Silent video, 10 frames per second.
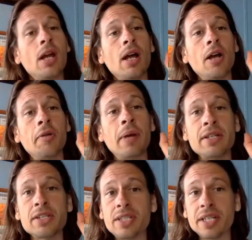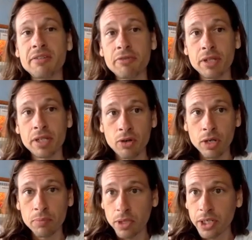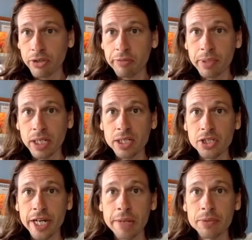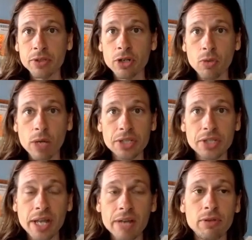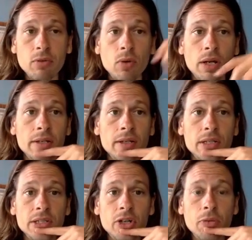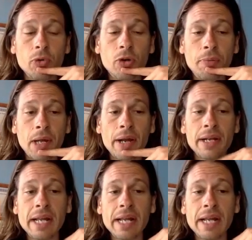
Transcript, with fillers: Um, I just did a video on Mercury being ashamed, so go watch that if you want to know more about it.